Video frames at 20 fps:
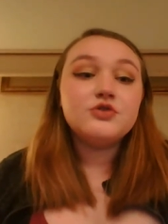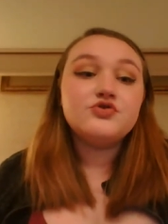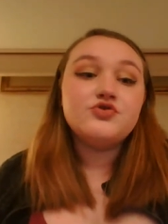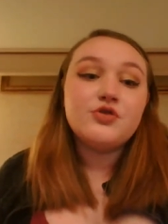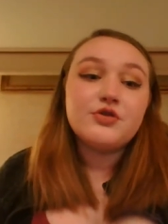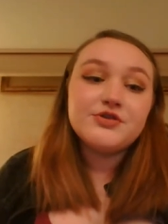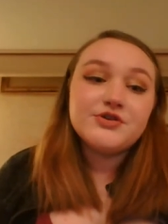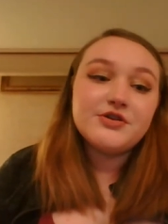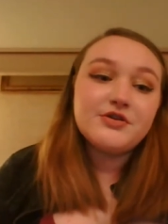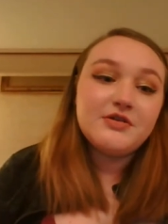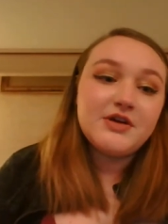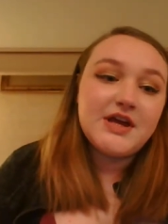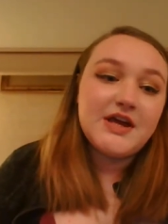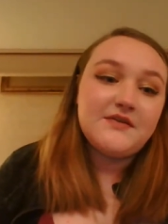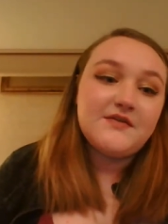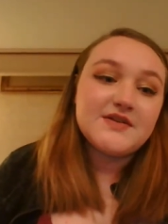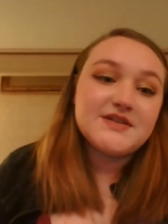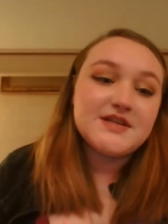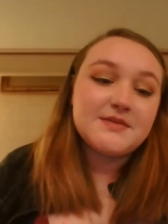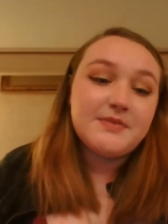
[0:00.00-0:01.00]
Georgia
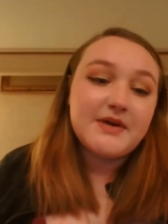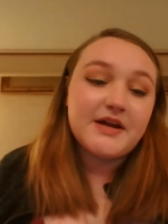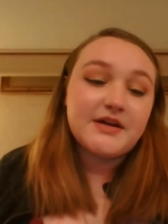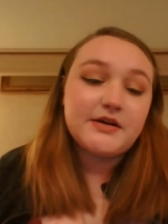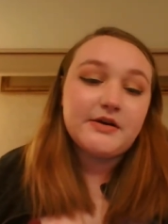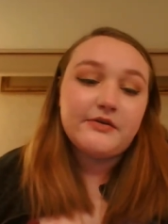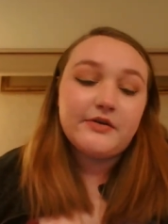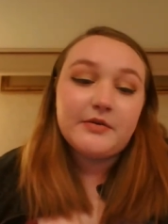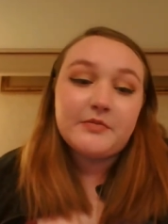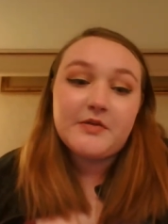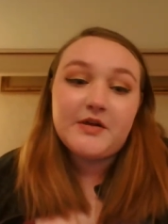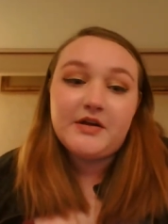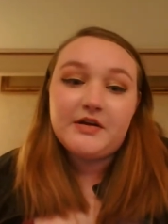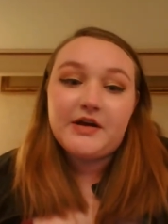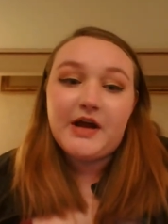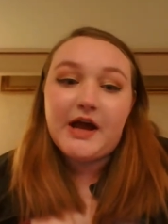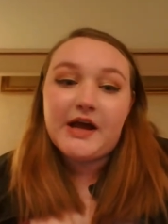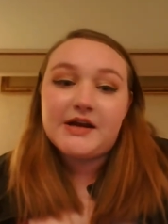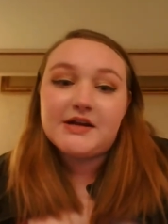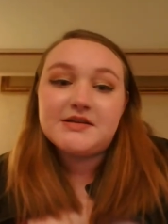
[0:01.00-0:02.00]
O'Keeffe is a painter from the
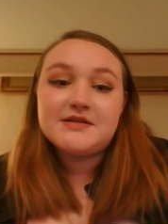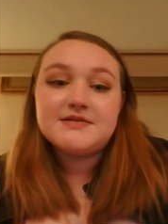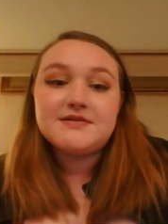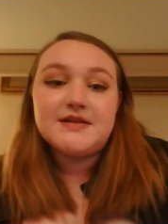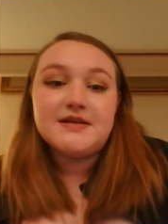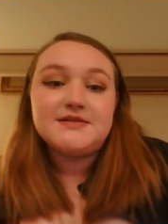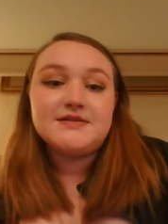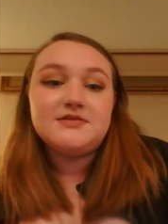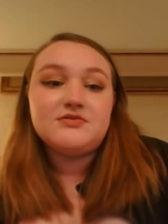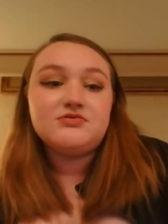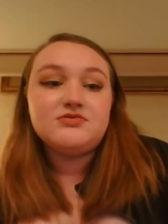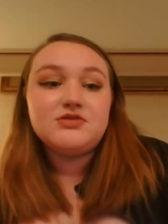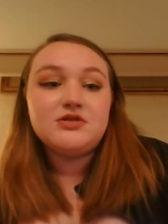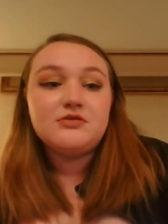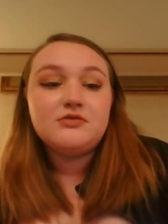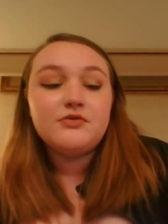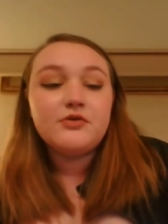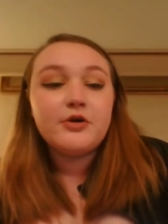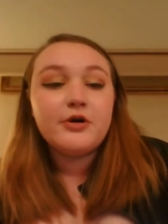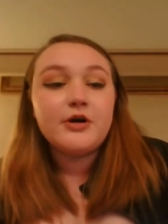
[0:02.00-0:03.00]
United States who is
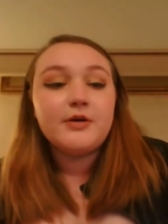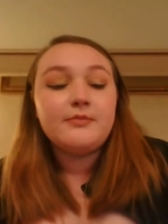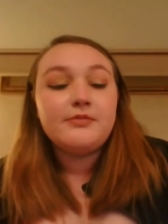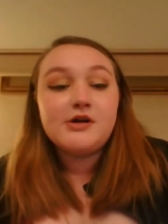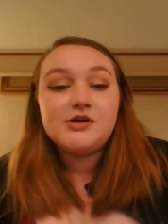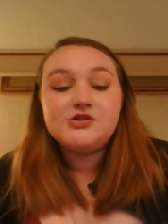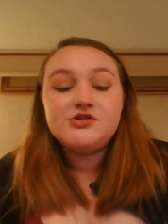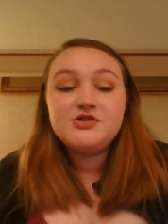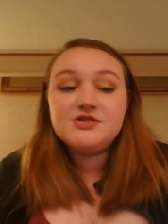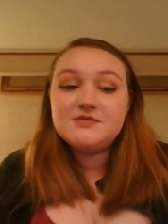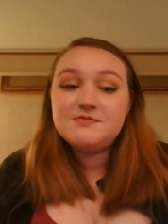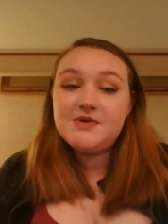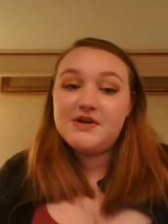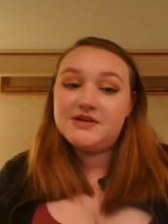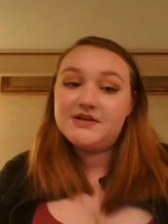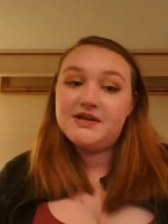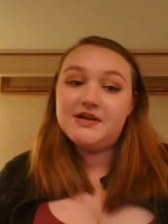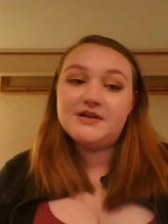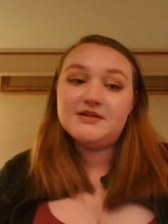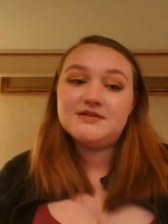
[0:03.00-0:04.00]
known for her impressionist
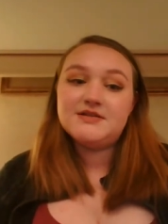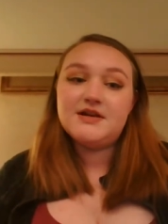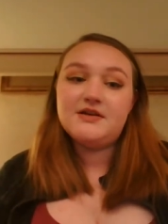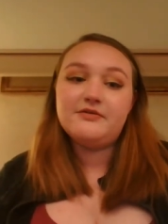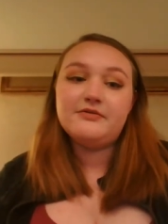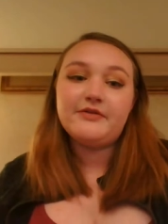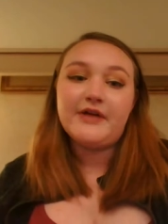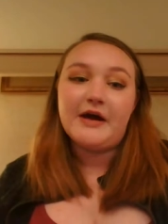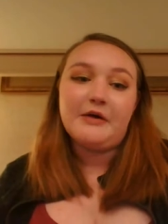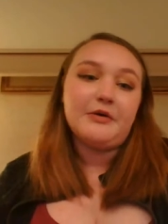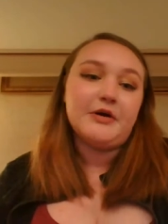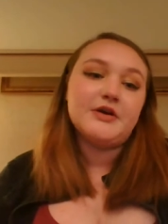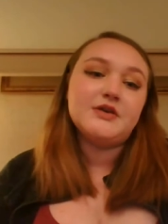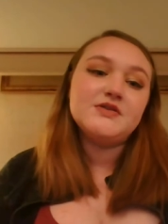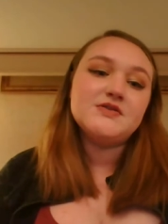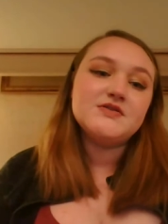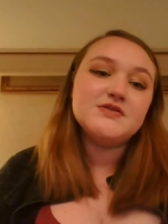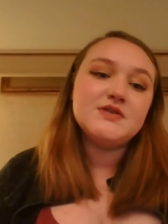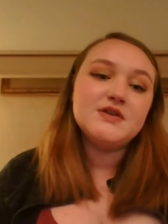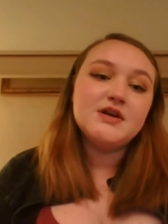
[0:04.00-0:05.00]
paintings of
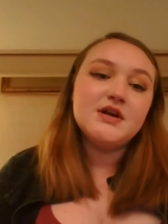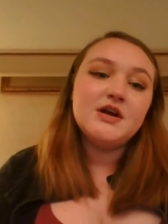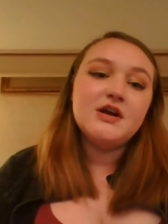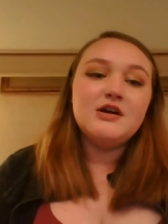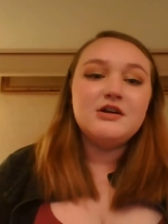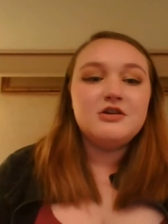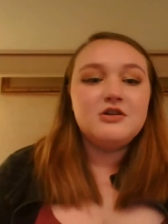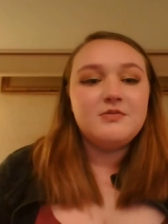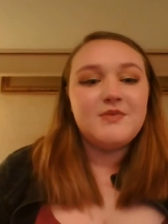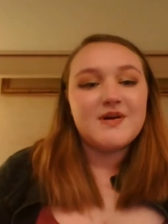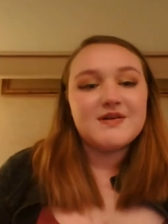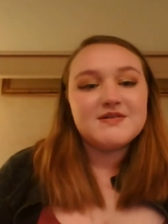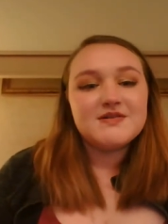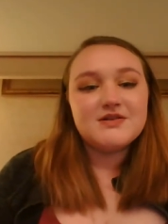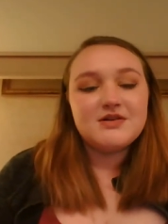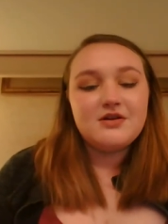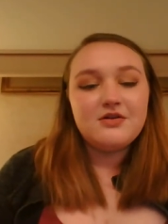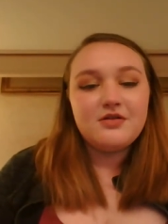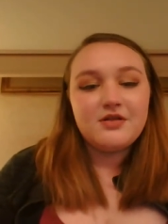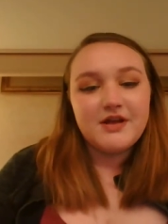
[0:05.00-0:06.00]
flowers, New
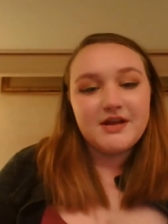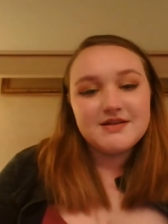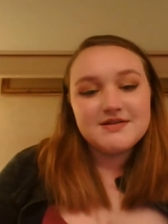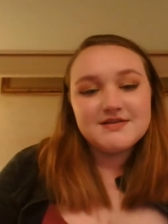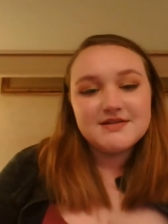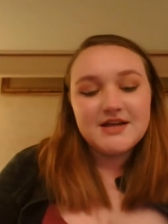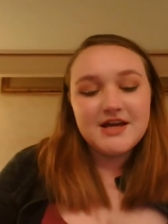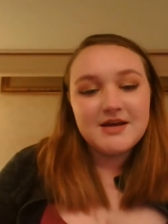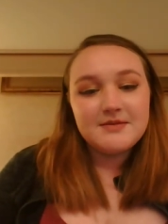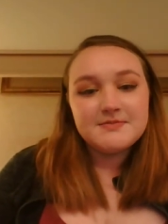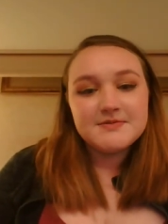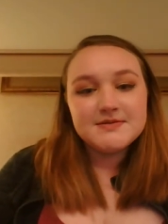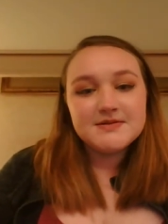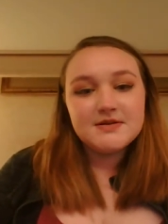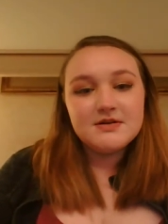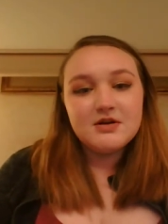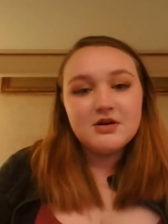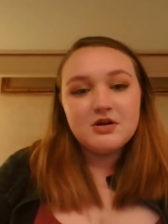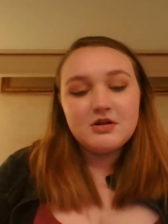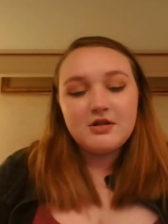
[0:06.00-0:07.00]
Mexico landscapes,
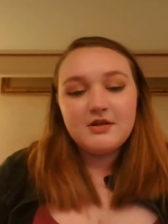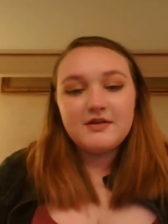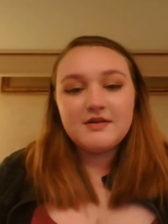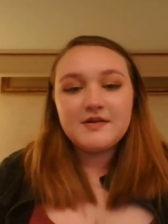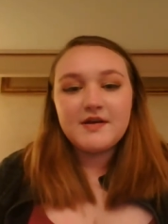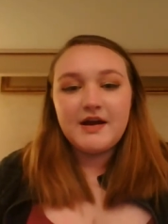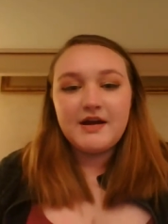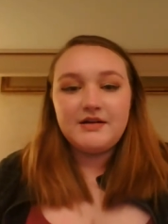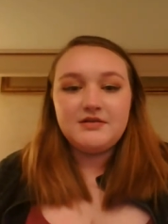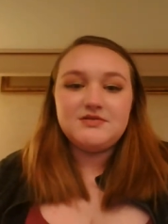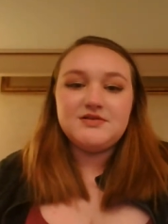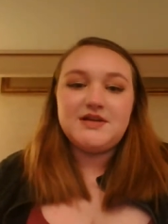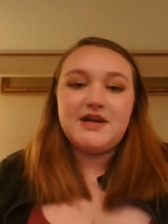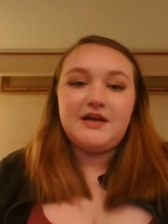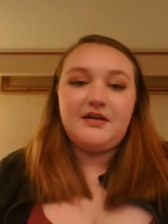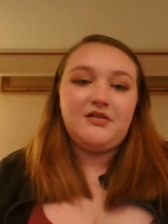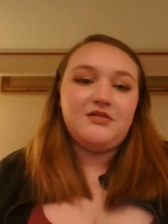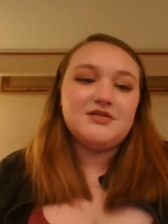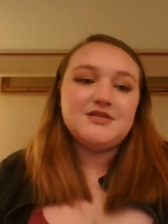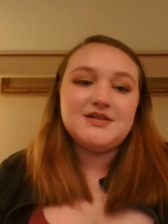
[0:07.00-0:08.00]
the cattle
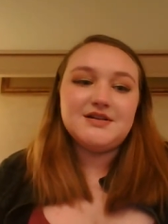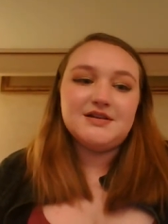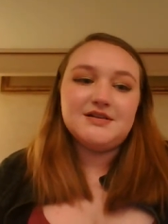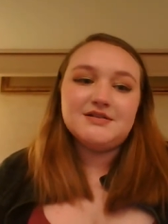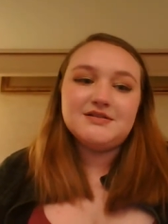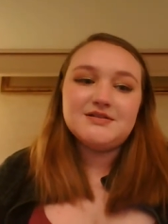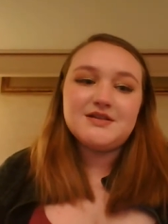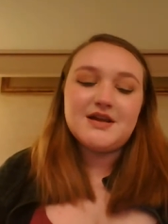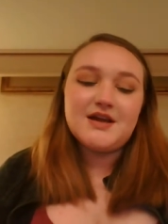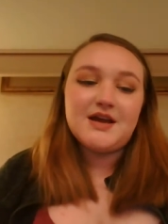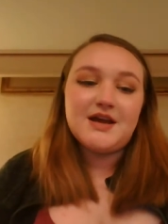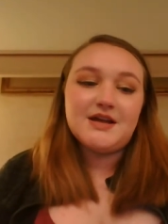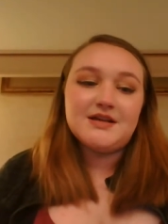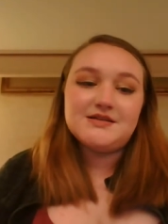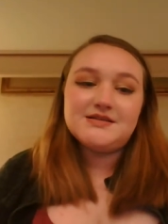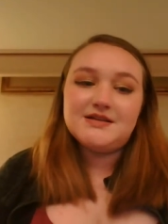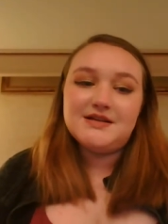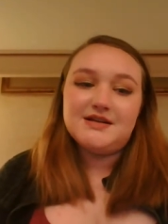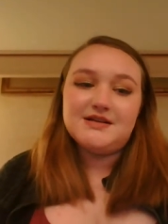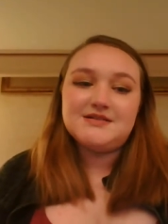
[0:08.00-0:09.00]
skeletons,
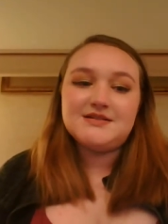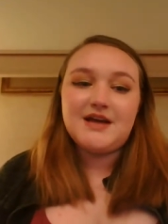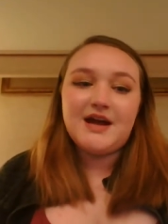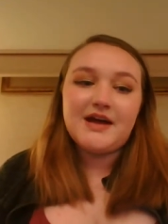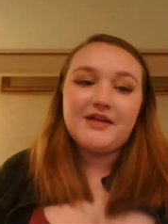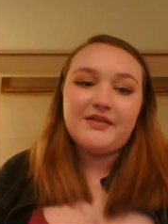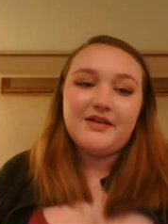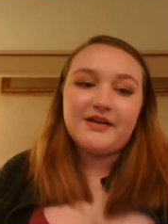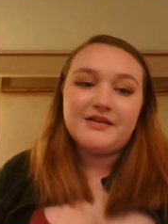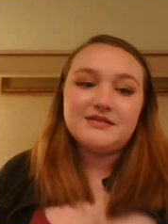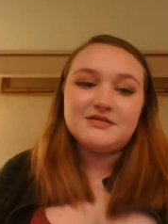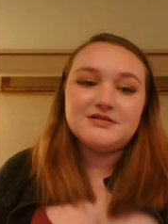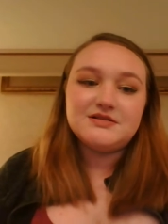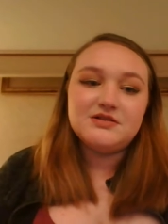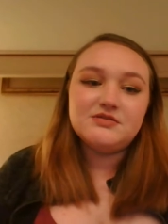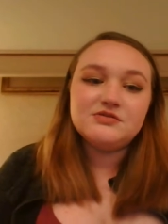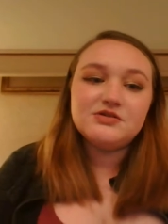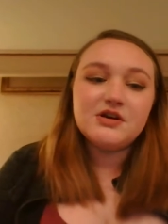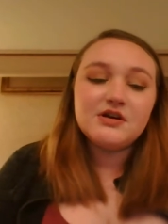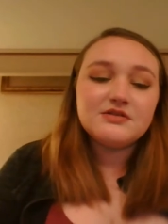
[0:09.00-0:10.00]
and city skylines.
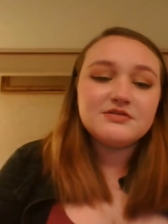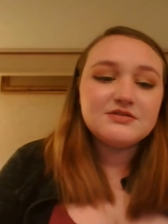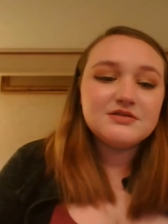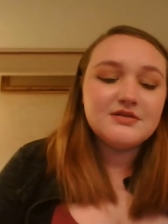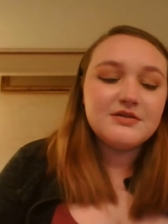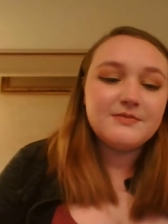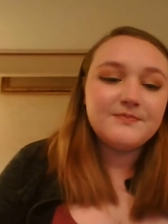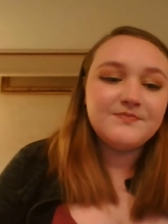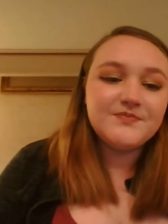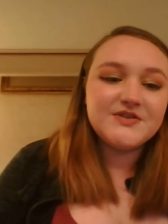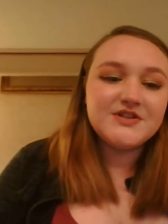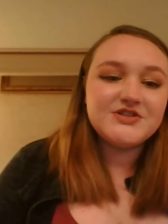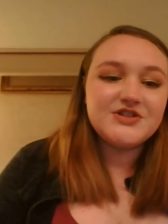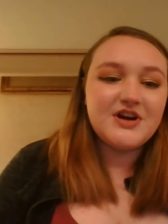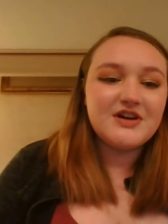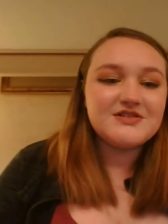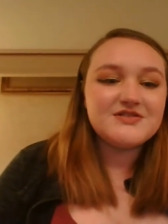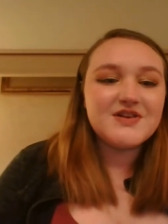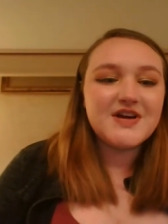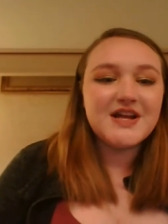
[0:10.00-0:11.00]
She also
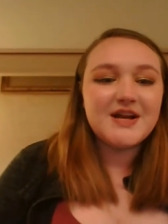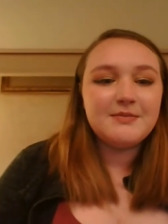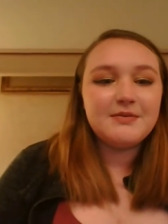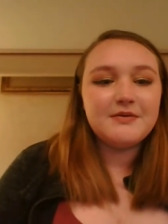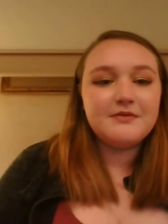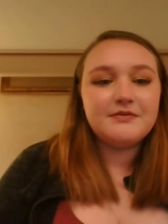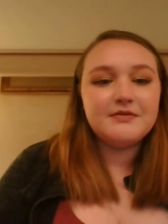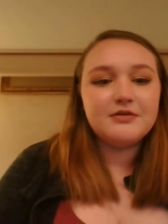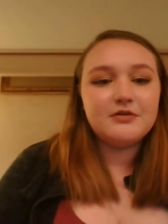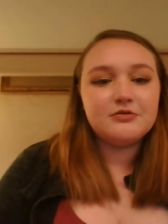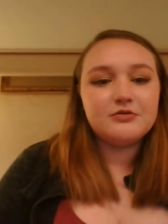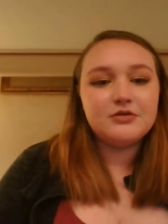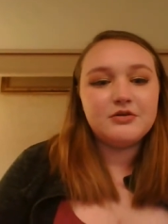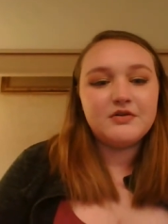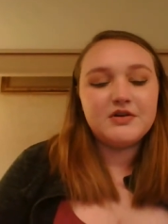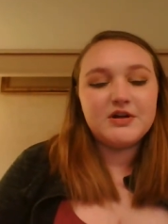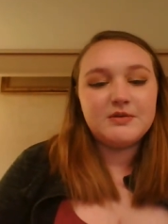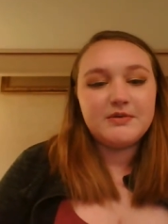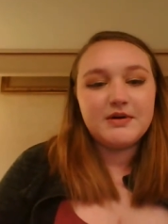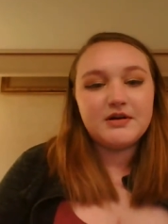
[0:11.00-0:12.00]
had a pivotal
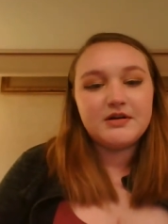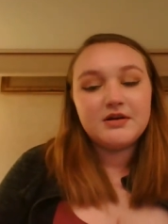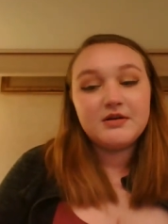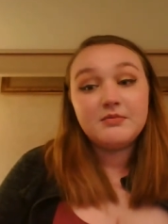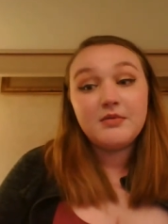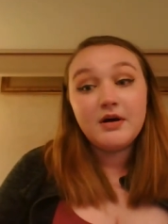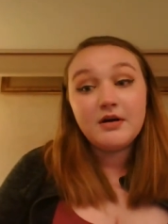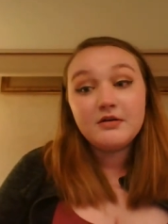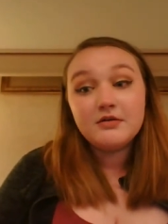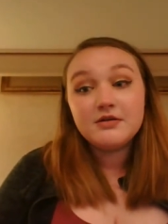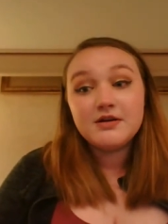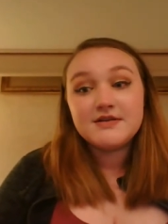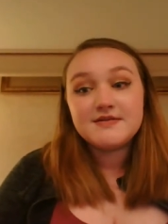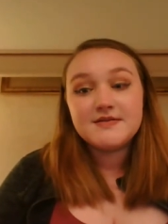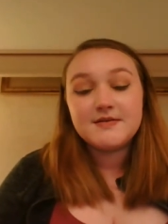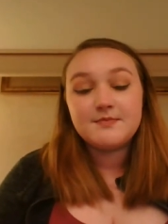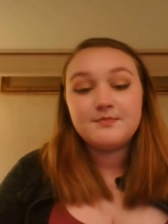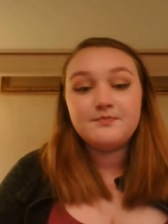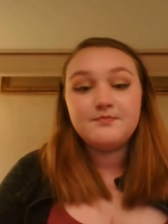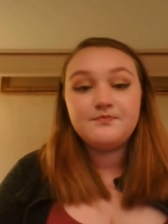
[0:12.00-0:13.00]
role in American
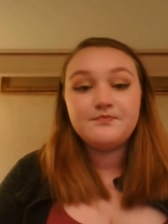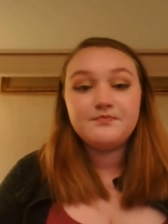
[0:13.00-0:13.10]
modernism.